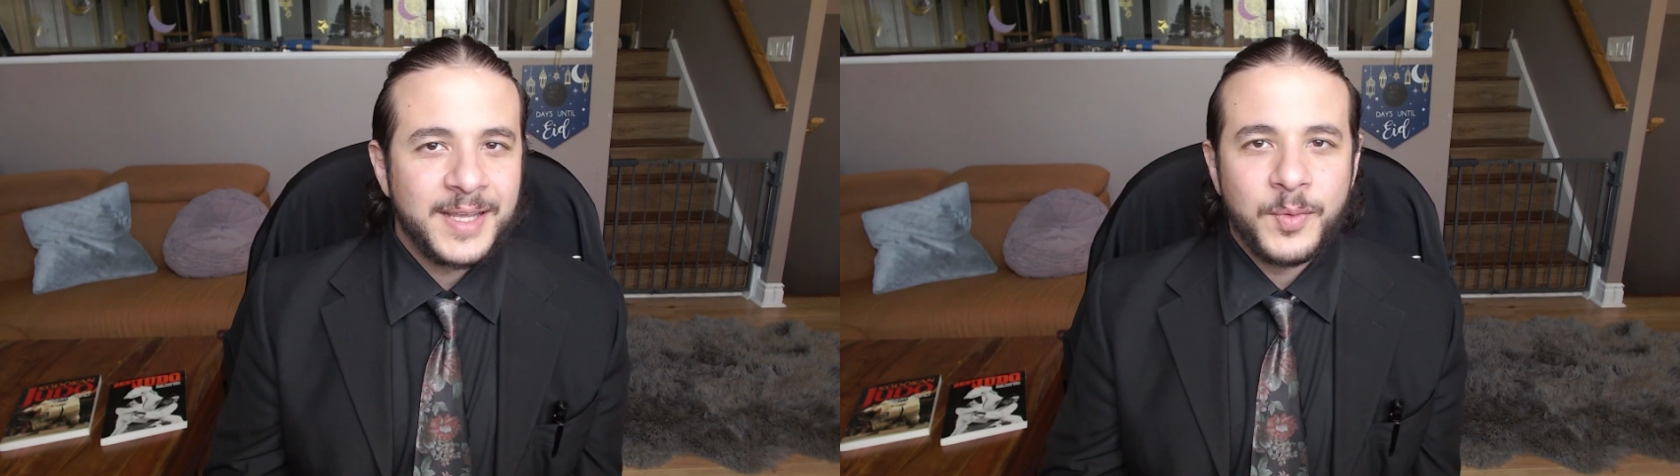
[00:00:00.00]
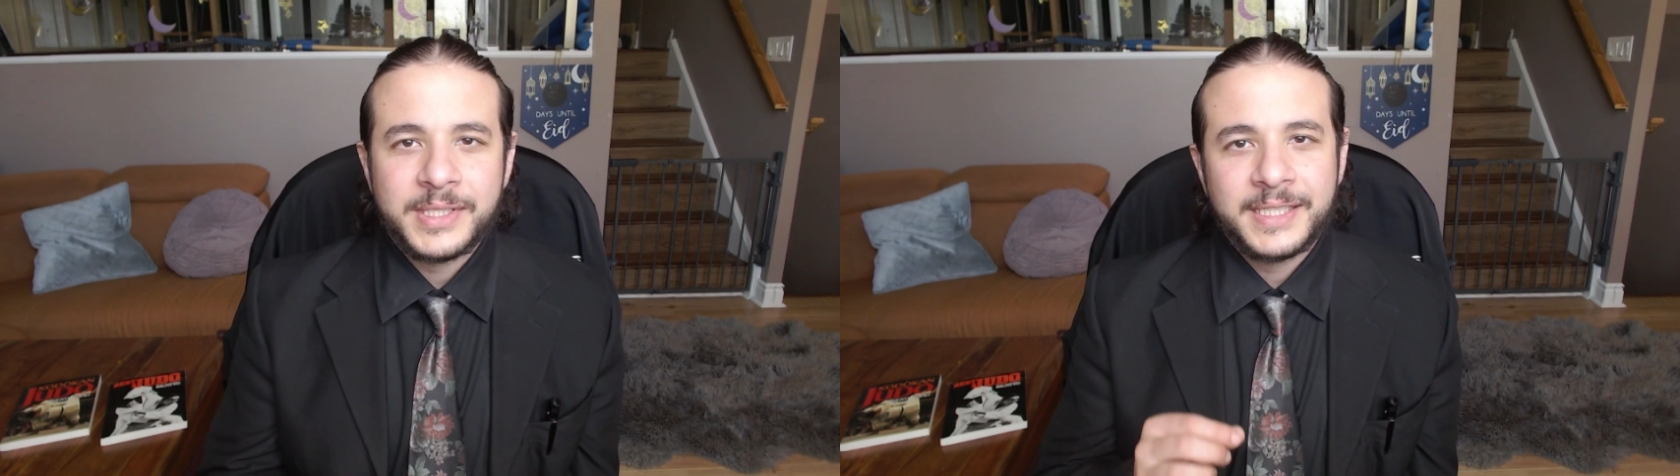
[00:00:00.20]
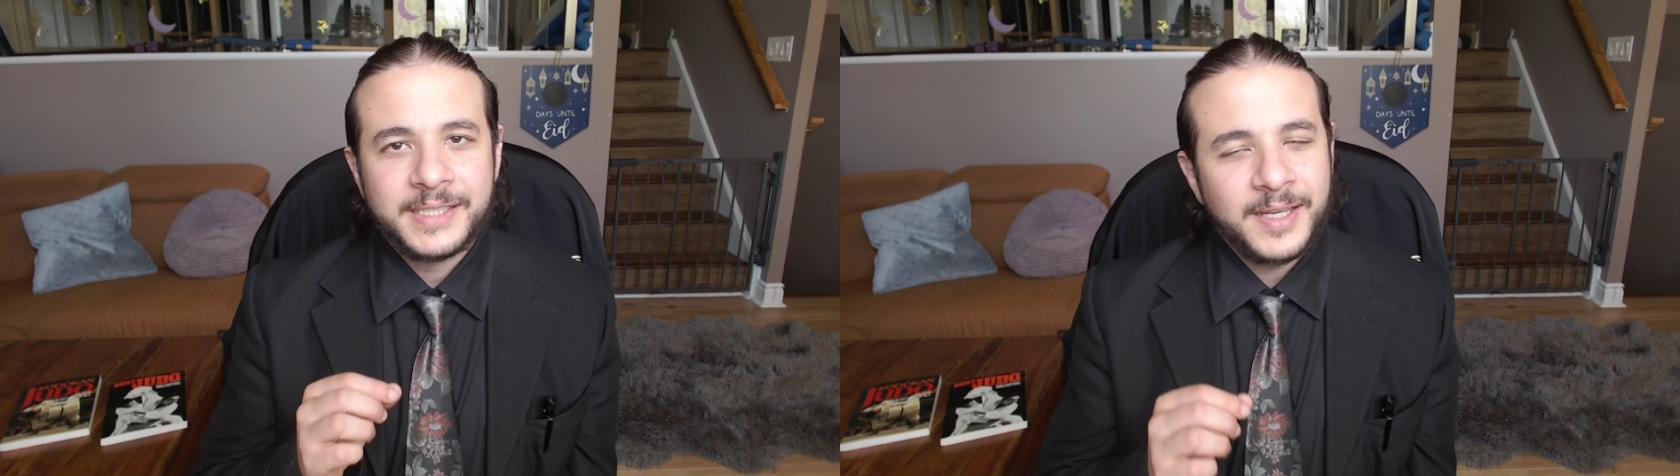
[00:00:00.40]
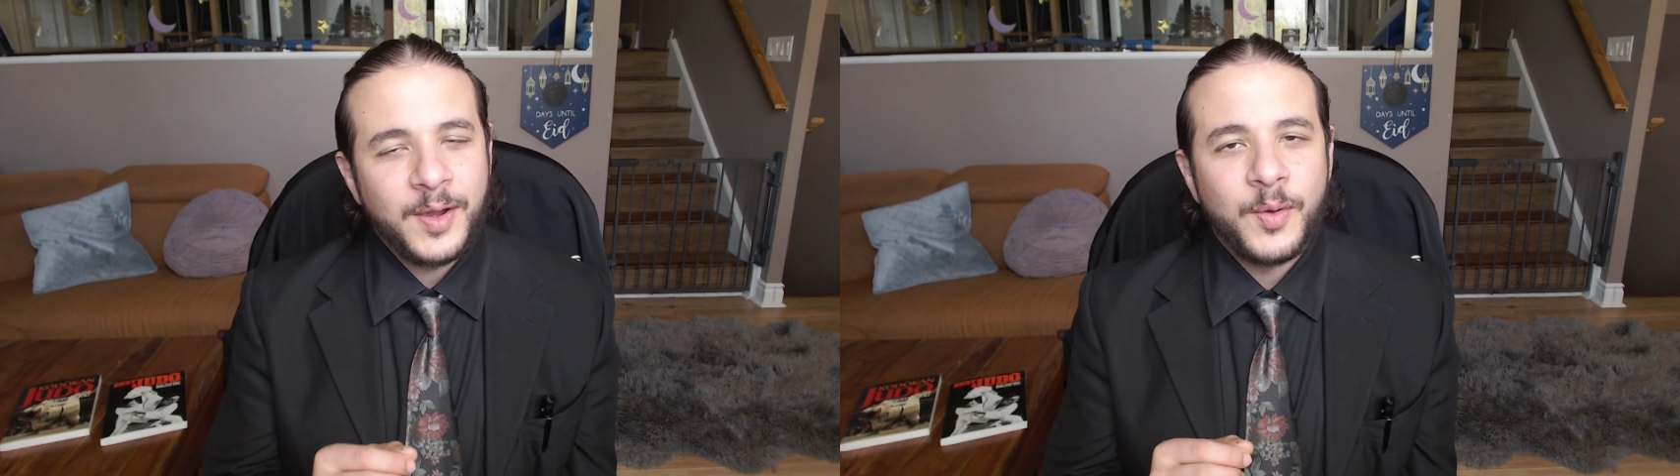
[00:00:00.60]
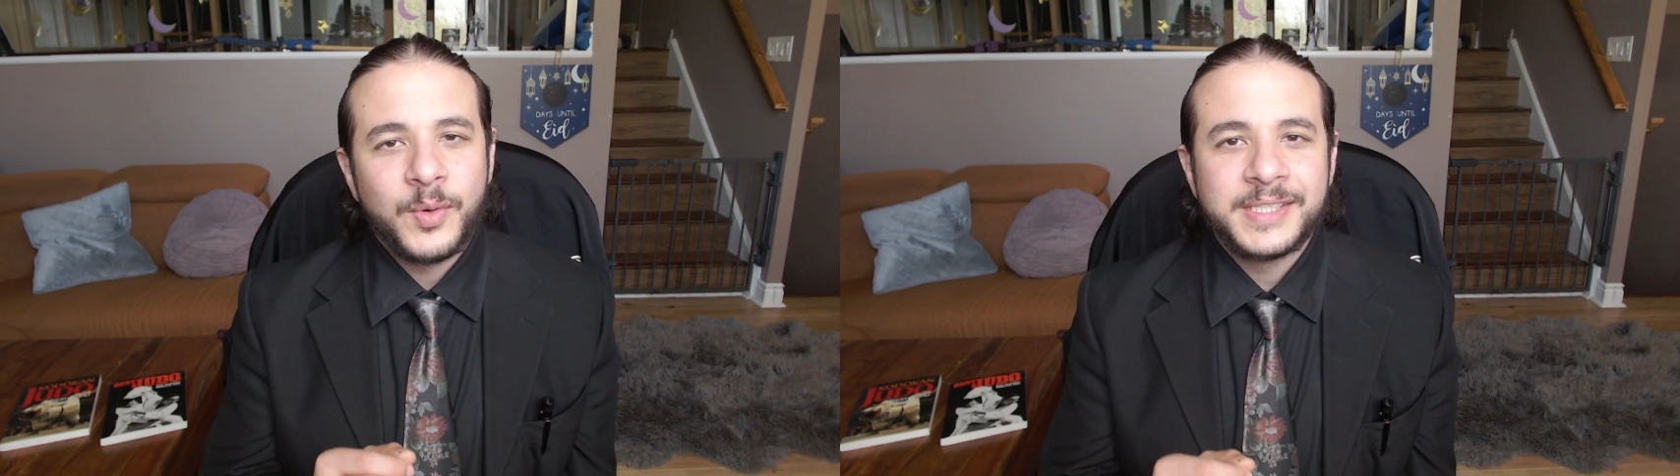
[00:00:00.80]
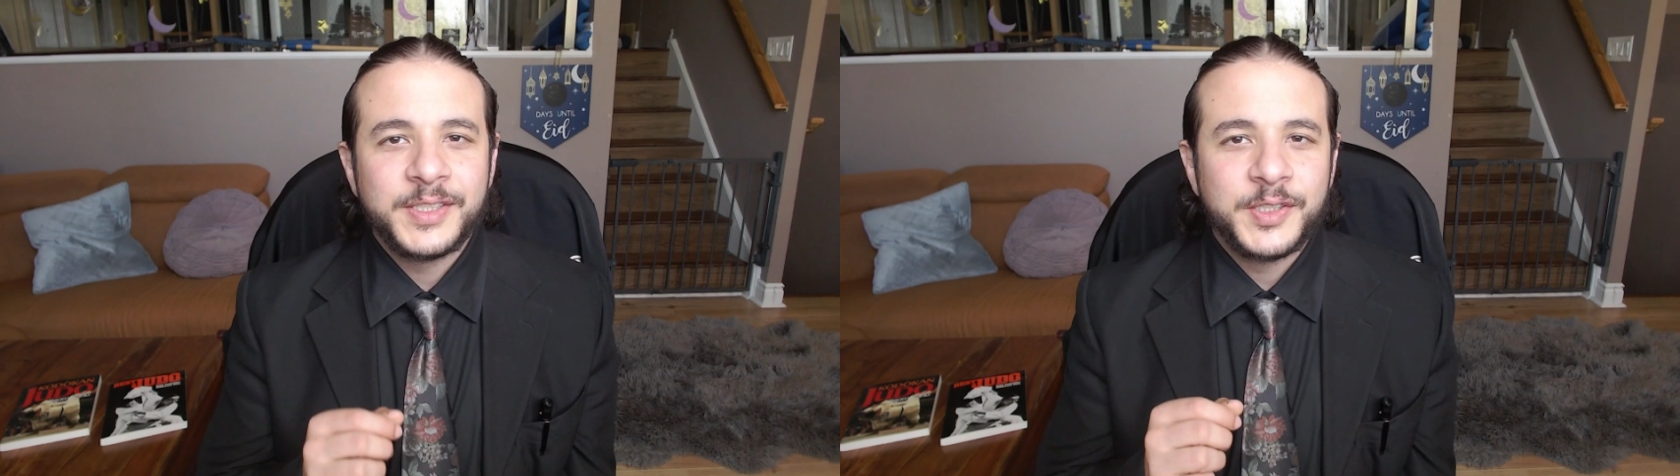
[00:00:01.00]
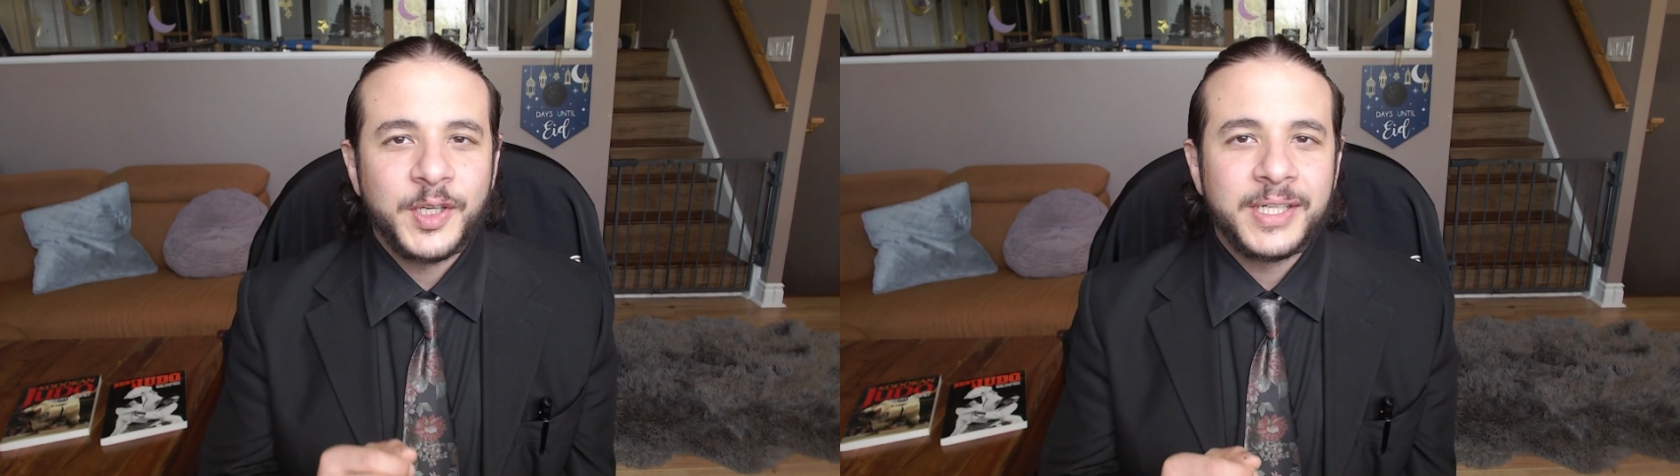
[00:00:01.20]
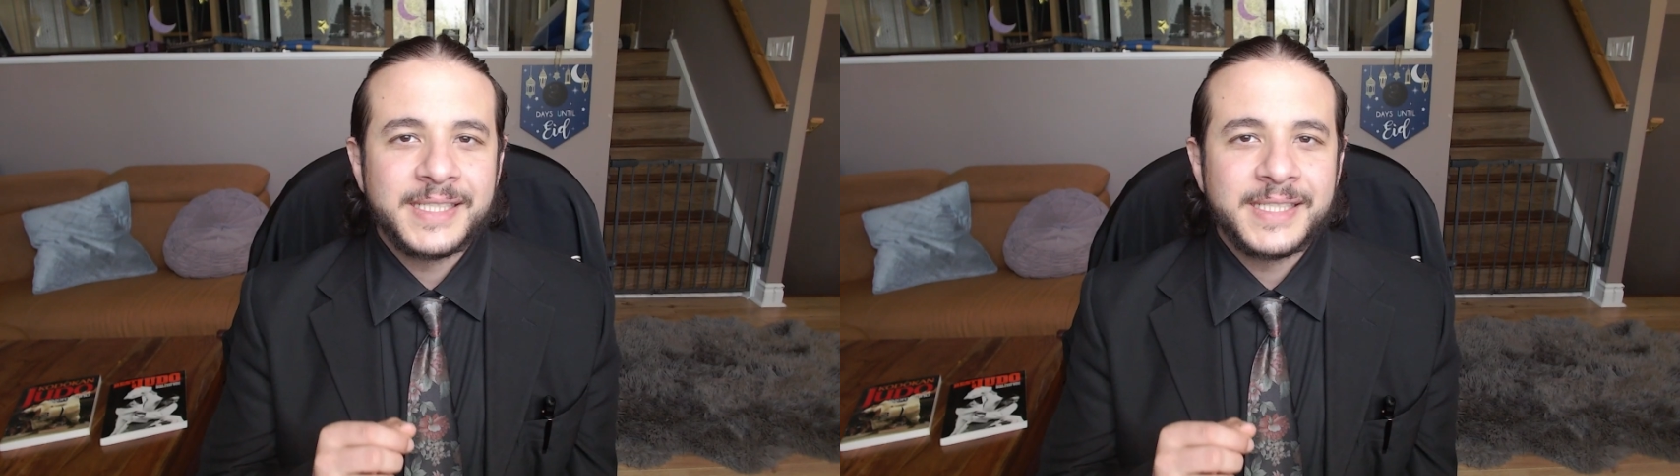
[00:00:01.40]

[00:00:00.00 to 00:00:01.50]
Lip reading: I wasn't sure